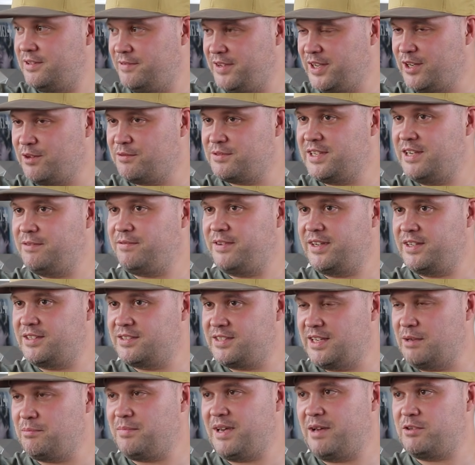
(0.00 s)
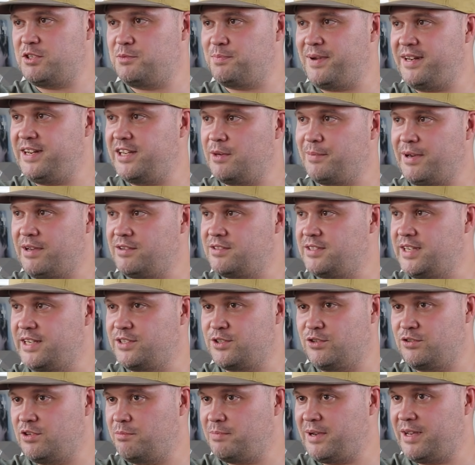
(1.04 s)
Living off savings, yeah. I was spending about
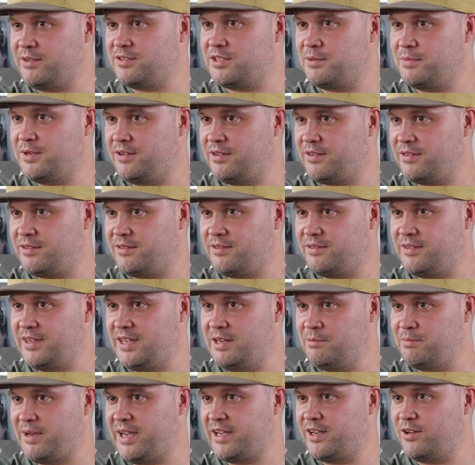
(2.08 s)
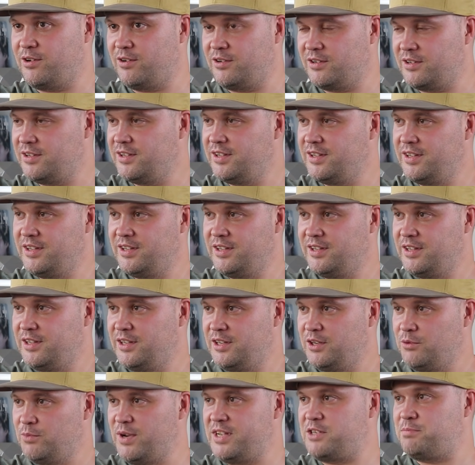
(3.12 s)
£600 a month in Bangkok,
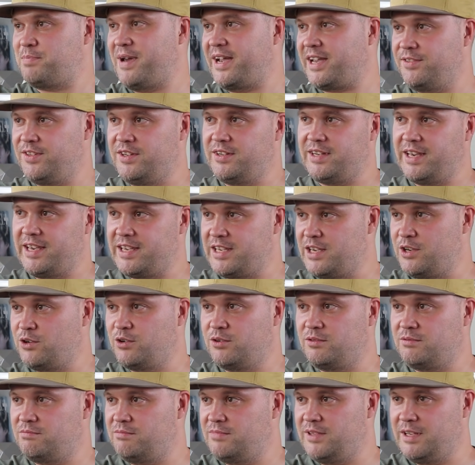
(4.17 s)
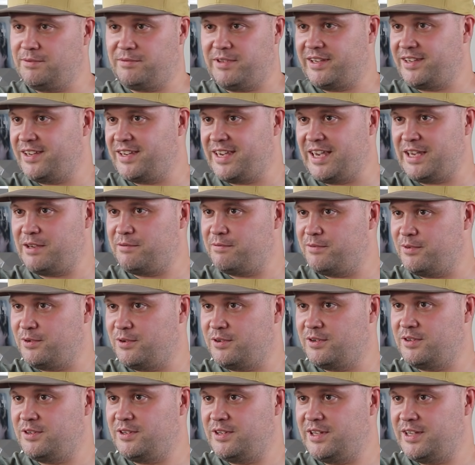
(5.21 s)
which back in the day you could live like a king
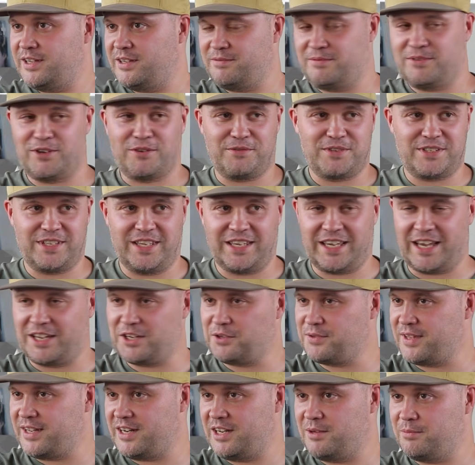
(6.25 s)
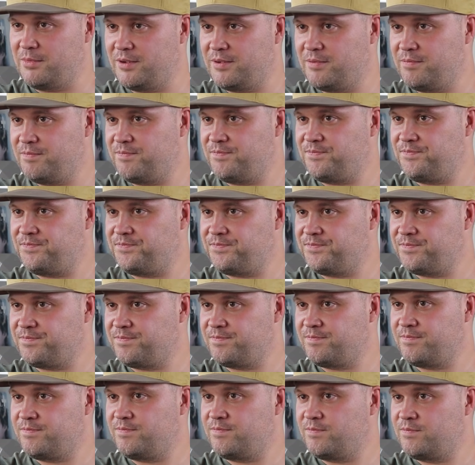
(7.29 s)
for. Obviously you can't do that anymore. This year it's
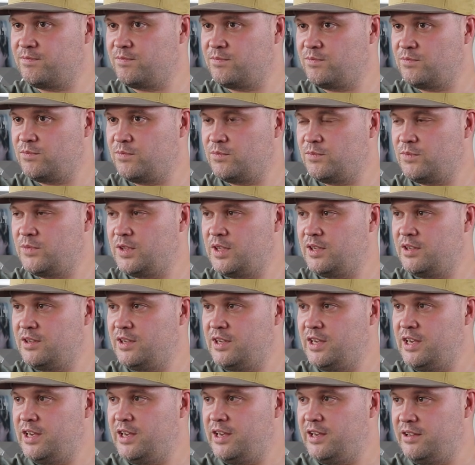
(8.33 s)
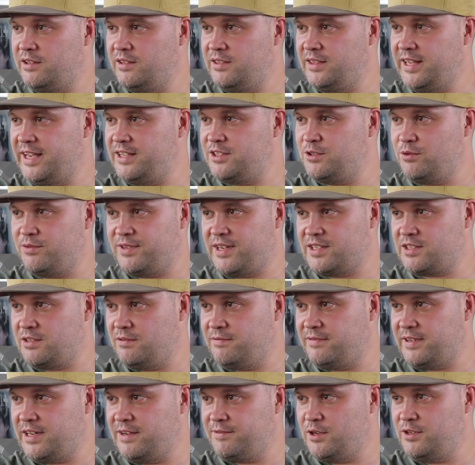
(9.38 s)
2005, 2006? Late
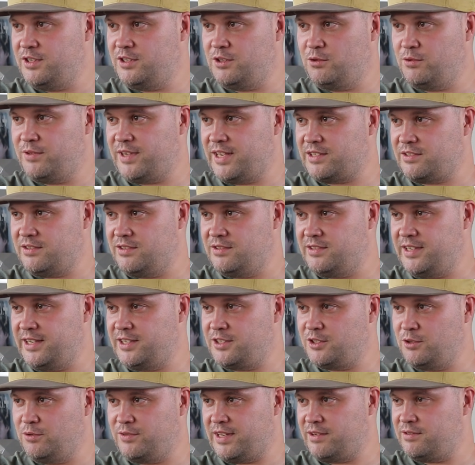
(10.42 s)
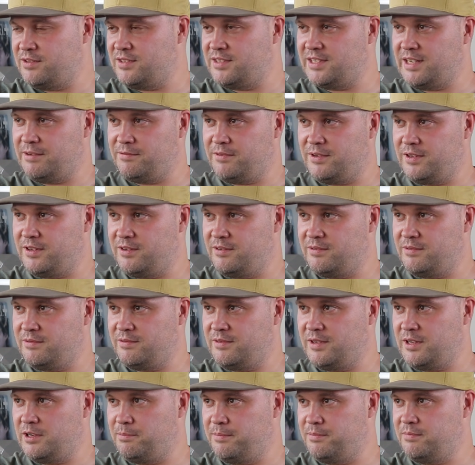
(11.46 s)
2005, early 2006, 2007,
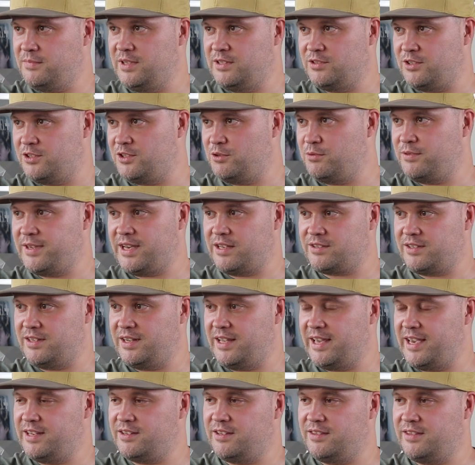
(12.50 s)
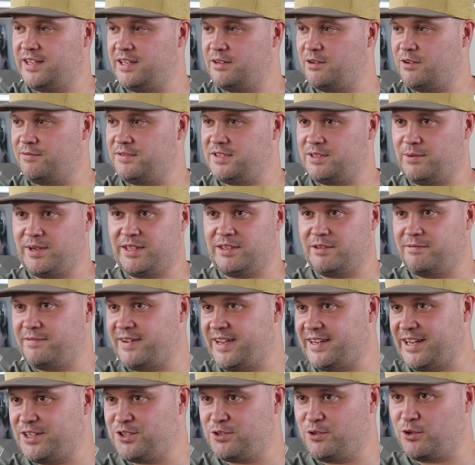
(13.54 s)
and into 2008. And then obviously we had the
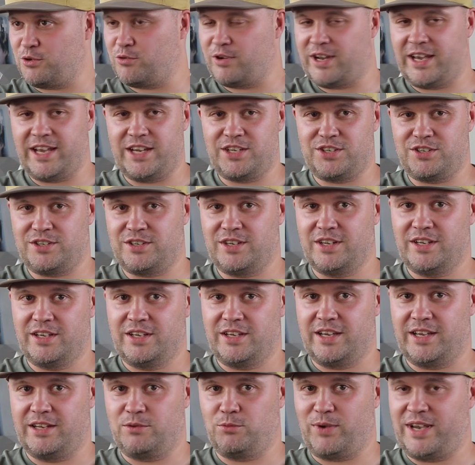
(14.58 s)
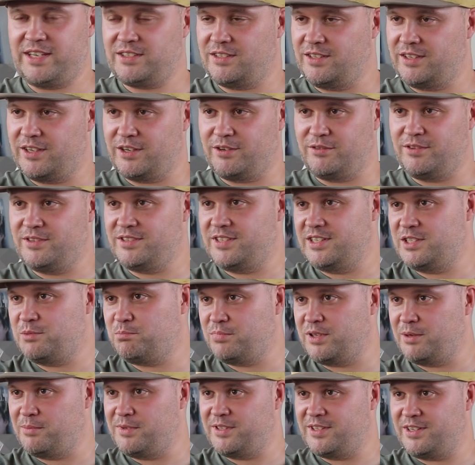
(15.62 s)
financial crash and Western currencies
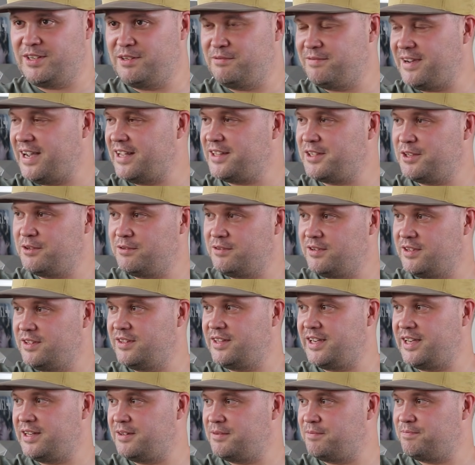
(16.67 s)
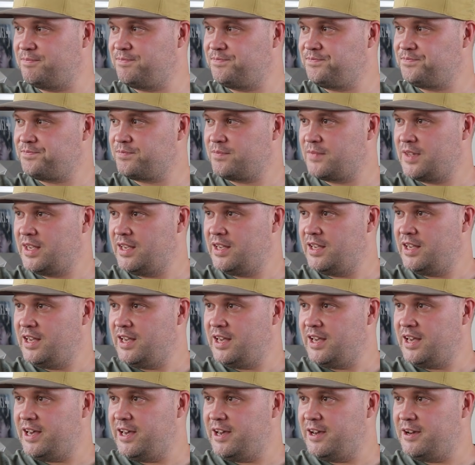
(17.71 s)
plummeted in value. And then
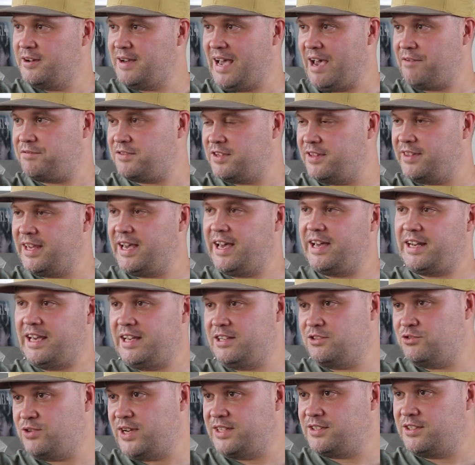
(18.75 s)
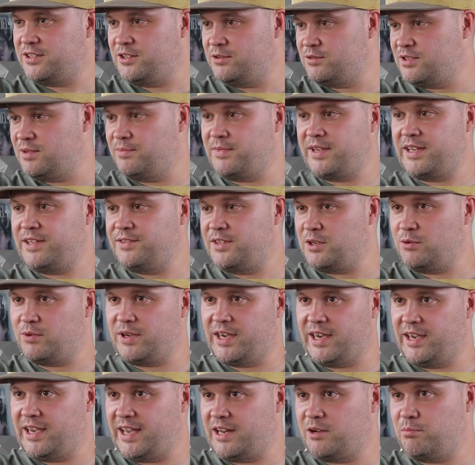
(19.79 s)
after that, I tried to do something in the
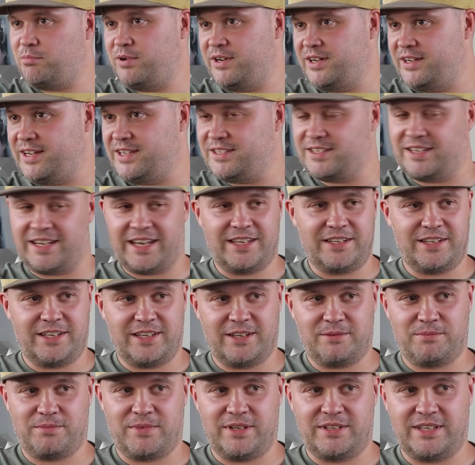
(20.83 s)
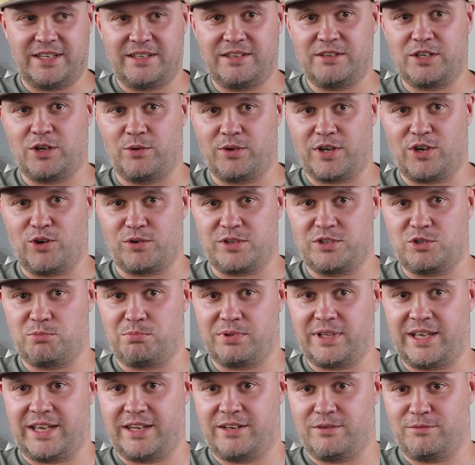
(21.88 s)
UK, had a pretty decent idea. It didn't go according to
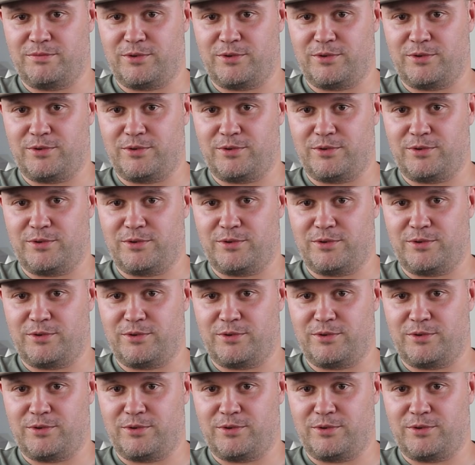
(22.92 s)
plan,